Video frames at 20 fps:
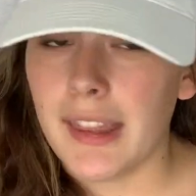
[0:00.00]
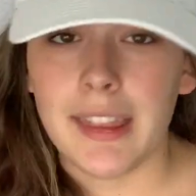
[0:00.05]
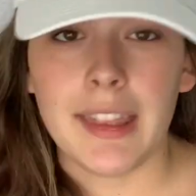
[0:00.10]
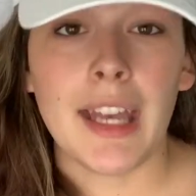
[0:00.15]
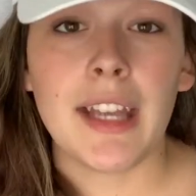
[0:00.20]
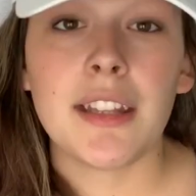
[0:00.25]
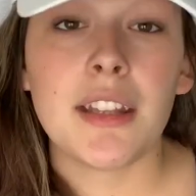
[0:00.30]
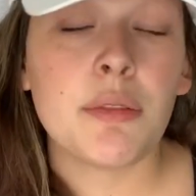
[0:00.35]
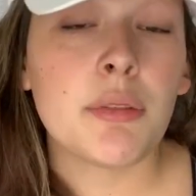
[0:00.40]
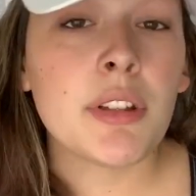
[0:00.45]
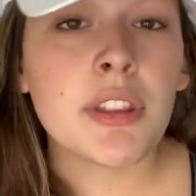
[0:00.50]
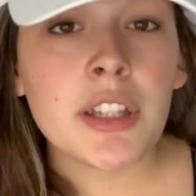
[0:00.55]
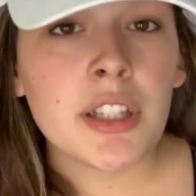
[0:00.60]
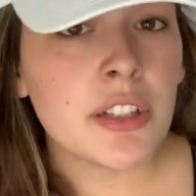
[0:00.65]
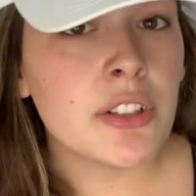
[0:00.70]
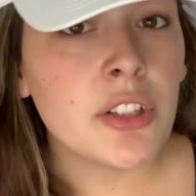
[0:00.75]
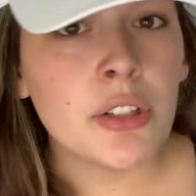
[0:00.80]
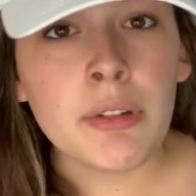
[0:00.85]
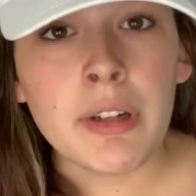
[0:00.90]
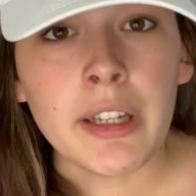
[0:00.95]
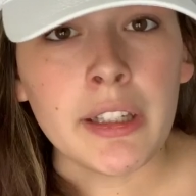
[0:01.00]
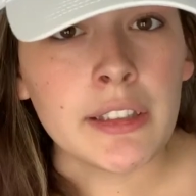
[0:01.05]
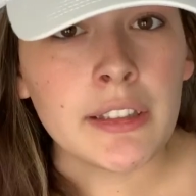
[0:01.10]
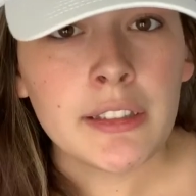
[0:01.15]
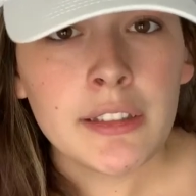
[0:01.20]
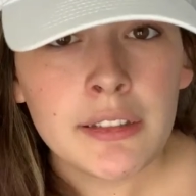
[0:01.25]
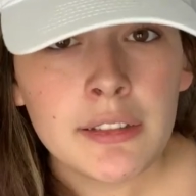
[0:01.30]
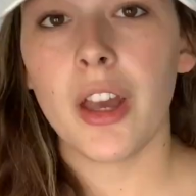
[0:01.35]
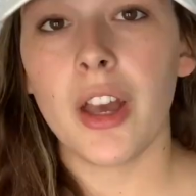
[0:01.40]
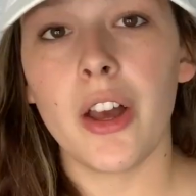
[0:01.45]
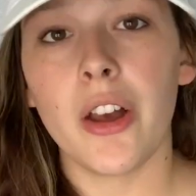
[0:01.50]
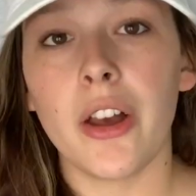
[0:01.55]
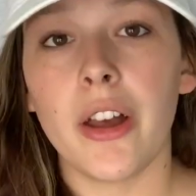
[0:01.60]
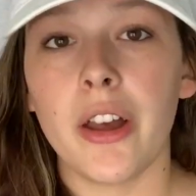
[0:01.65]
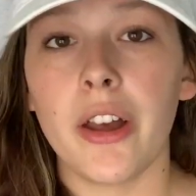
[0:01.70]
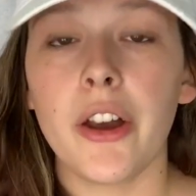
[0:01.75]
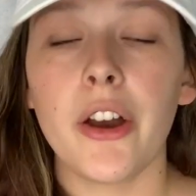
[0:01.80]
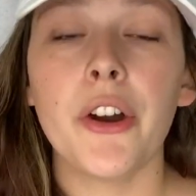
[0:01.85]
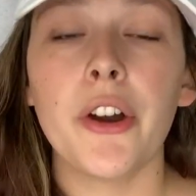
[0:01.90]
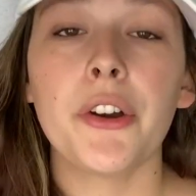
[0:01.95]
That's what they're doing.
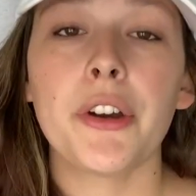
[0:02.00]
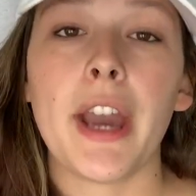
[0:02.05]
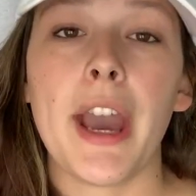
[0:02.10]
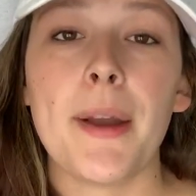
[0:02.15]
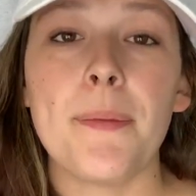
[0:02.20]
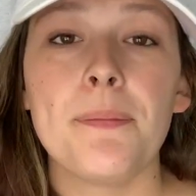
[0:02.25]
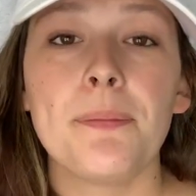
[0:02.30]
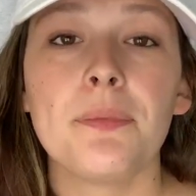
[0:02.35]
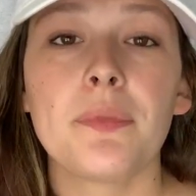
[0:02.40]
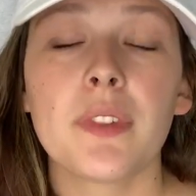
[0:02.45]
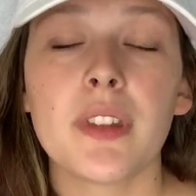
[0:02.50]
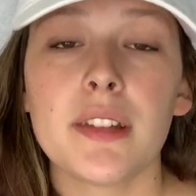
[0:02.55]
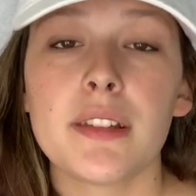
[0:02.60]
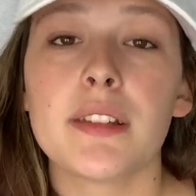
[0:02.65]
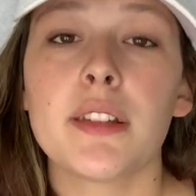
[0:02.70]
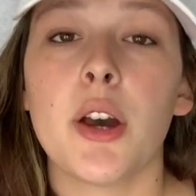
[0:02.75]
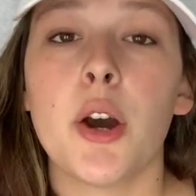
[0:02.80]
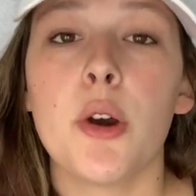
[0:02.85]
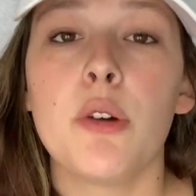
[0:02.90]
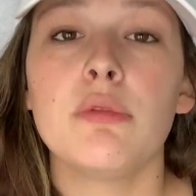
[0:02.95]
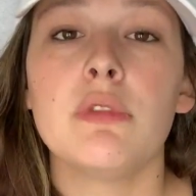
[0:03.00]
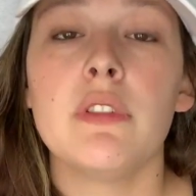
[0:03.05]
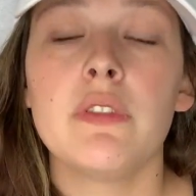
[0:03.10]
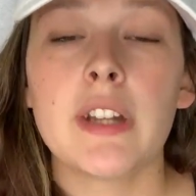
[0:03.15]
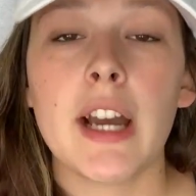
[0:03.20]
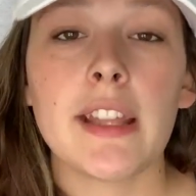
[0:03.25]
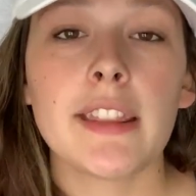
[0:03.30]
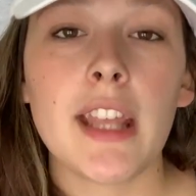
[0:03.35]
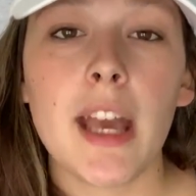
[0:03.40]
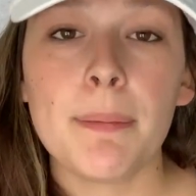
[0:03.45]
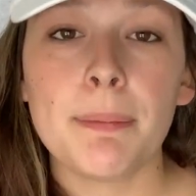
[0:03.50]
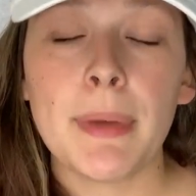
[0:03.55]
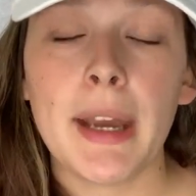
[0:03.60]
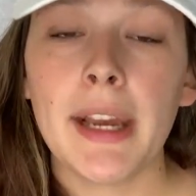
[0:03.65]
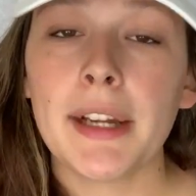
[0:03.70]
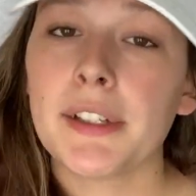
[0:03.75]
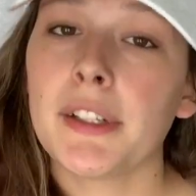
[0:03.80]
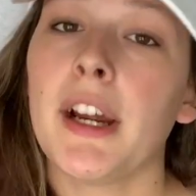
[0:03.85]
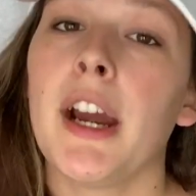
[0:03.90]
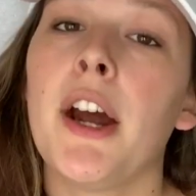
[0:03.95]
Okay, so we've got that
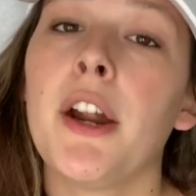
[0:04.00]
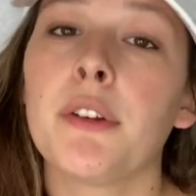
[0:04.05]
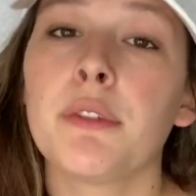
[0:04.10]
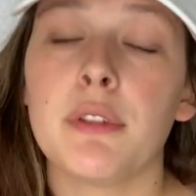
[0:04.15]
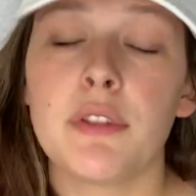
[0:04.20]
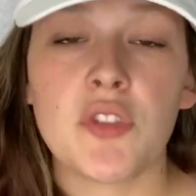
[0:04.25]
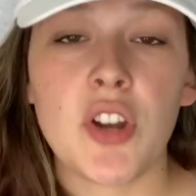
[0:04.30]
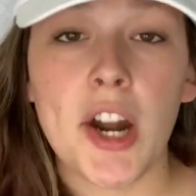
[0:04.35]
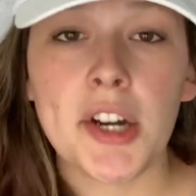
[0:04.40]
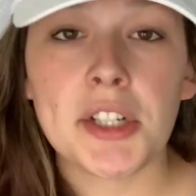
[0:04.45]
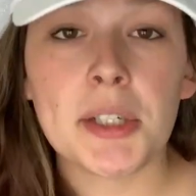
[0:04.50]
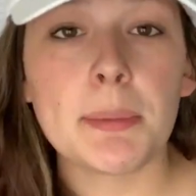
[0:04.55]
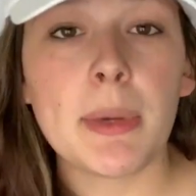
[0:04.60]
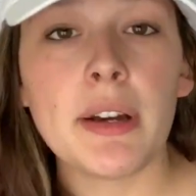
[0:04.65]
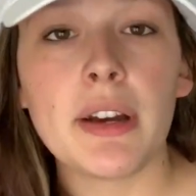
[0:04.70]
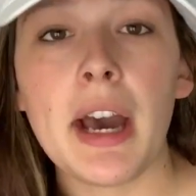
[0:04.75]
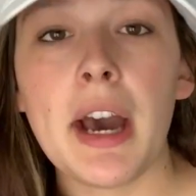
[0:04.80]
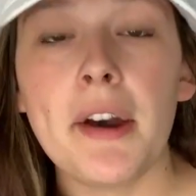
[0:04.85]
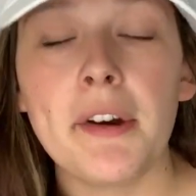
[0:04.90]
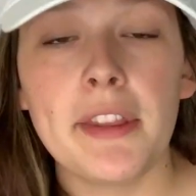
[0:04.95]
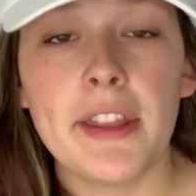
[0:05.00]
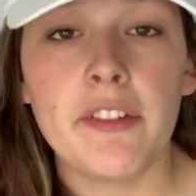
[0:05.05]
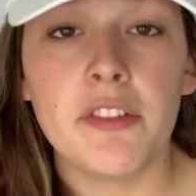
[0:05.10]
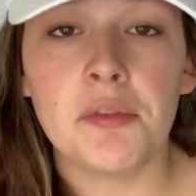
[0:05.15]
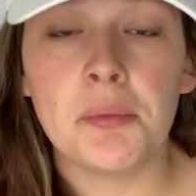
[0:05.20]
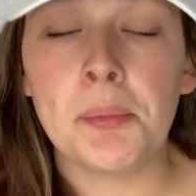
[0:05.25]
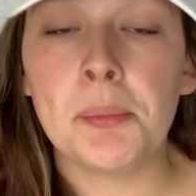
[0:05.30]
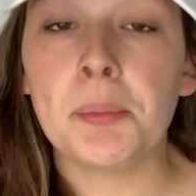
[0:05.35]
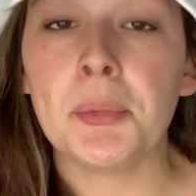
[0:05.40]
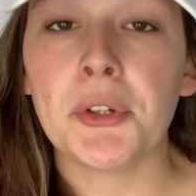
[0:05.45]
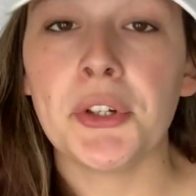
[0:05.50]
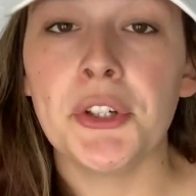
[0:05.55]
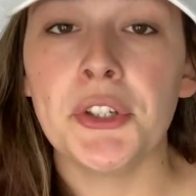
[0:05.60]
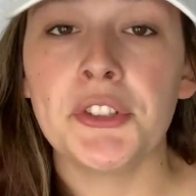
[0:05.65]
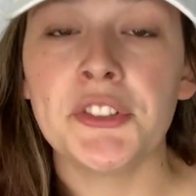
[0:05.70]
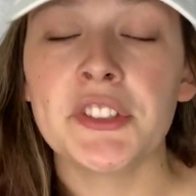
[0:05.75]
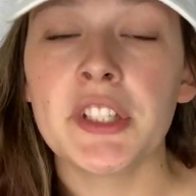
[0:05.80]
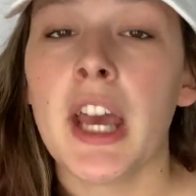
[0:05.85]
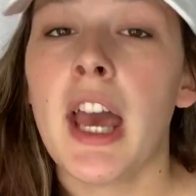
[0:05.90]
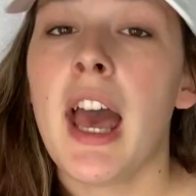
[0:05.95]
background. We've talked about how they've
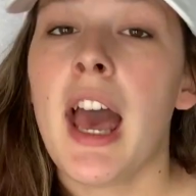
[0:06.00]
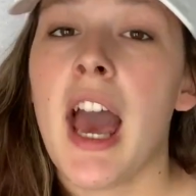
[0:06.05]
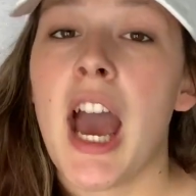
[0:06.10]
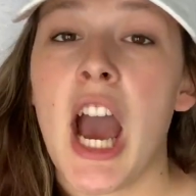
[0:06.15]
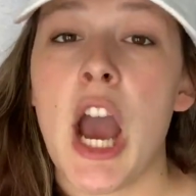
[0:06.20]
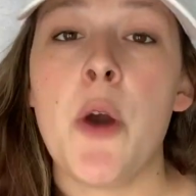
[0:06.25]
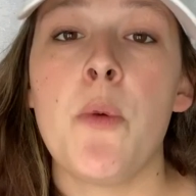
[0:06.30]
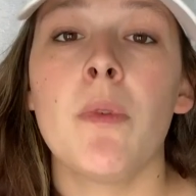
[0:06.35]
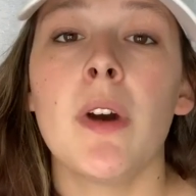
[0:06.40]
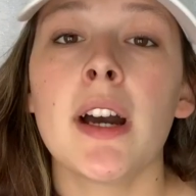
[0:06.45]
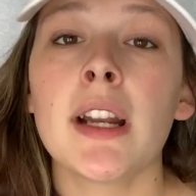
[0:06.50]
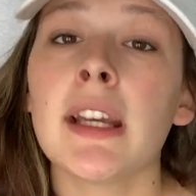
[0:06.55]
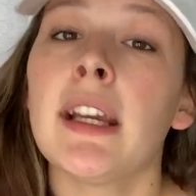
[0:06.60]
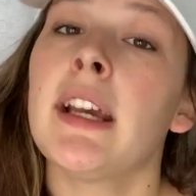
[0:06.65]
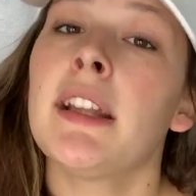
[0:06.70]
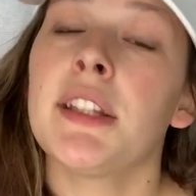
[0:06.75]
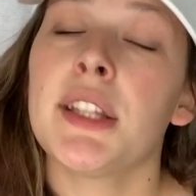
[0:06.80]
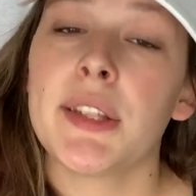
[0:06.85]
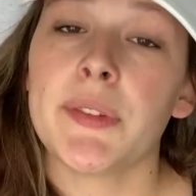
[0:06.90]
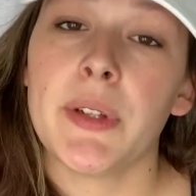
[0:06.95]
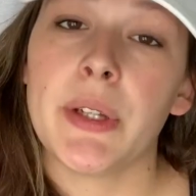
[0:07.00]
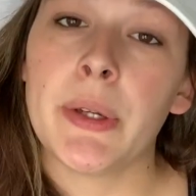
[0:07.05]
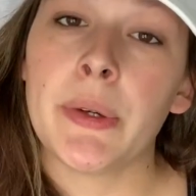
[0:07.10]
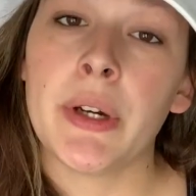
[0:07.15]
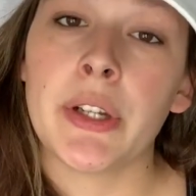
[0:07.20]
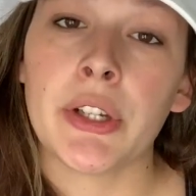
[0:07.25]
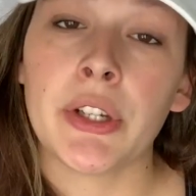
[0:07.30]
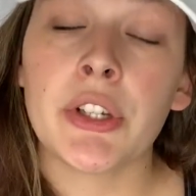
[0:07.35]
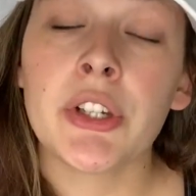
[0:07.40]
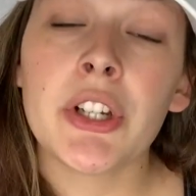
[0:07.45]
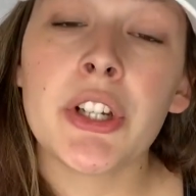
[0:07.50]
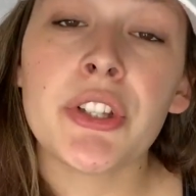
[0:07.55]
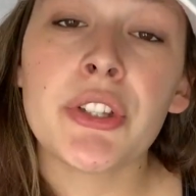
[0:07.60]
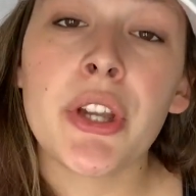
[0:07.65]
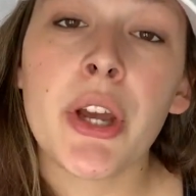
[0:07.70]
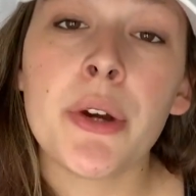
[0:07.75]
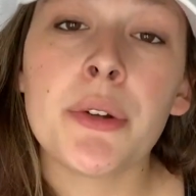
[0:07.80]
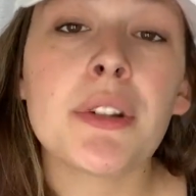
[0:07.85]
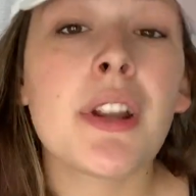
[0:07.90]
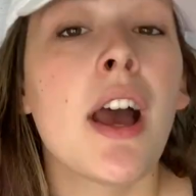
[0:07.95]
improved. I want to end this video on a good
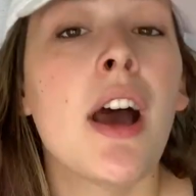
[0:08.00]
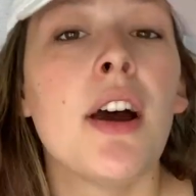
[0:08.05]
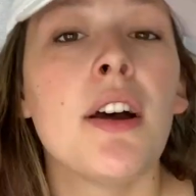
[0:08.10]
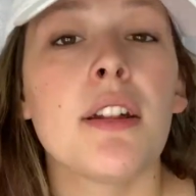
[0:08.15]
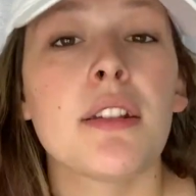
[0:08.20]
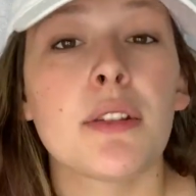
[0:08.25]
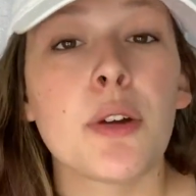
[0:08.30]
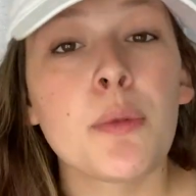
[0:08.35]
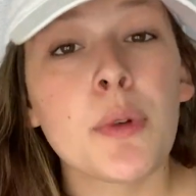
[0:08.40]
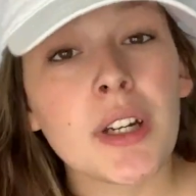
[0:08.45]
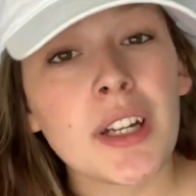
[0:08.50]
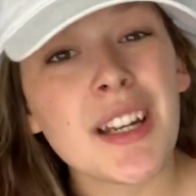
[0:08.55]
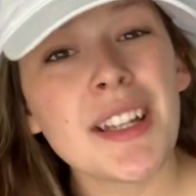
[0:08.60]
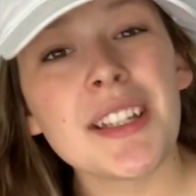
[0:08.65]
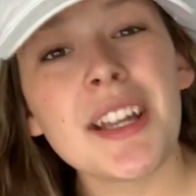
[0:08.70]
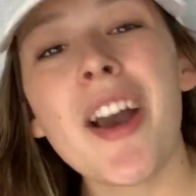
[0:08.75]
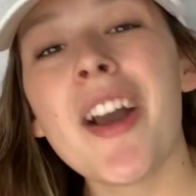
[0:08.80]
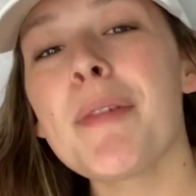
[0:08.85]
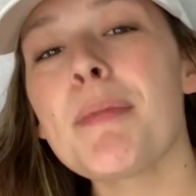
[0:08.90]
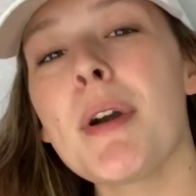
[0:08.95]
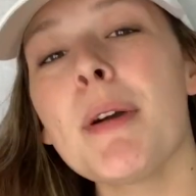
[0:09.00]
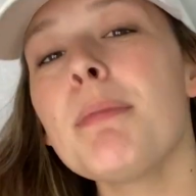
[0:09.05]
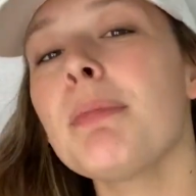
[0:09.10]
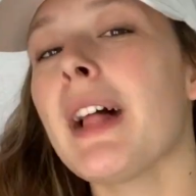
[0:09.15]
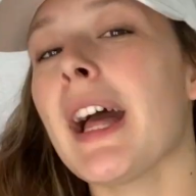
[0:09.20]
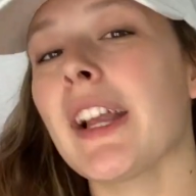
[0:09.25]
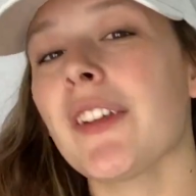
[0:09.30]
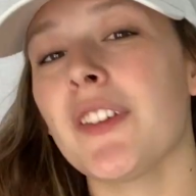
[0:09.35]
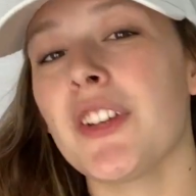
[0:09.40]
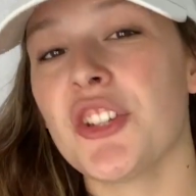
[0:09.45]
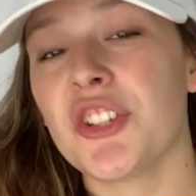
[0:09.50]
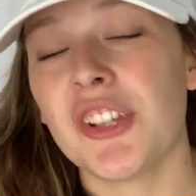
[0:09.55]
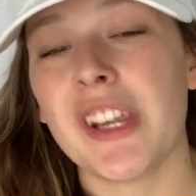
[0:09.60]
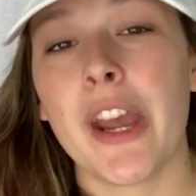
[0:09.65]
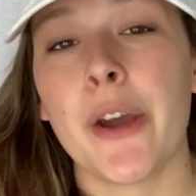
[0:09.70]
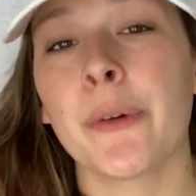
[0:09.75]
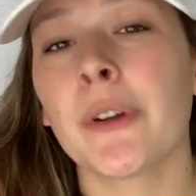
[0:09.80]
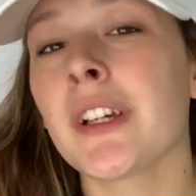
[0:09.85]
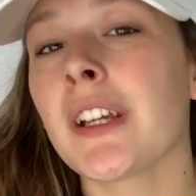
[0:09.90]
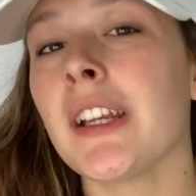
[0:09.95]
note. So we're going to talk about blackfish
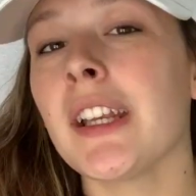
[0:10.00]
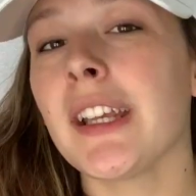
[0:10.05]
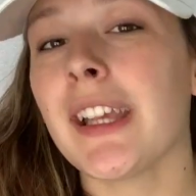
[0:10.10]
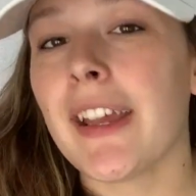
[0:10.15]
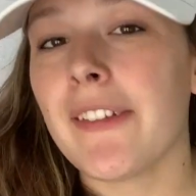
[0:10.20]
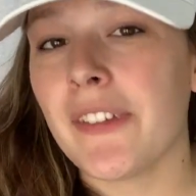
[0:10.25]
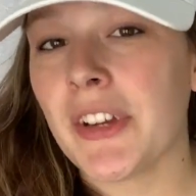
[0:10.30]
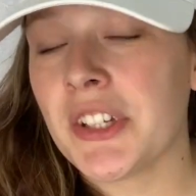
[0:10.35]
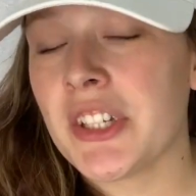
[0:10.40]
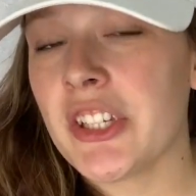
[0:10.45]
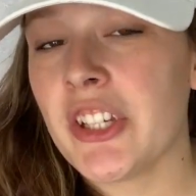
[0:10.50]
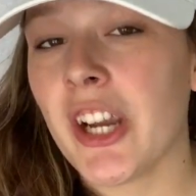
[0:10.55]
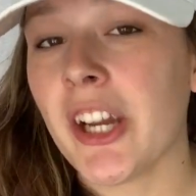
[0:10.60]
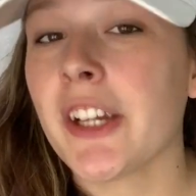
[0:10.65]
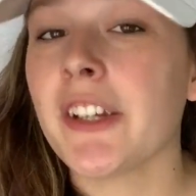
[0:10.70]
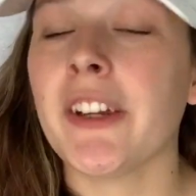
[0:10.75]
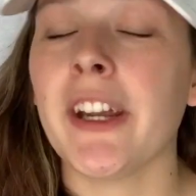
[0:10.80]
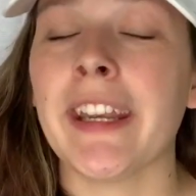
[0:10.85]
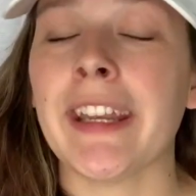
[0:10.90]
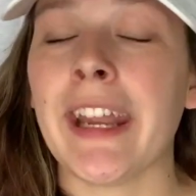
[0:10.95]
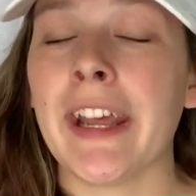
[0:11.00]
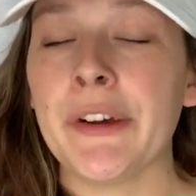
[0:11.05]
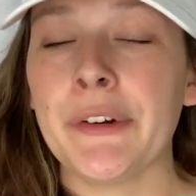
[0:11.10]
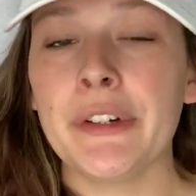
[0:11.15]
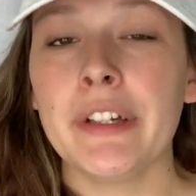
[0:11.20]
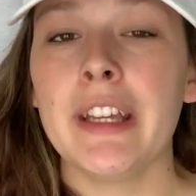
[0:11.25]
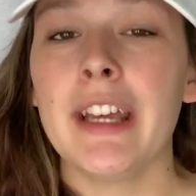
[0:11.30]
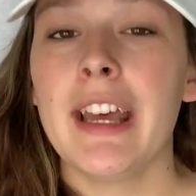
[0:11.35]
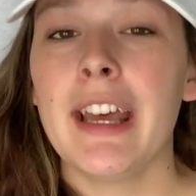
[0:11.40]
now. We're going to get very dark right now.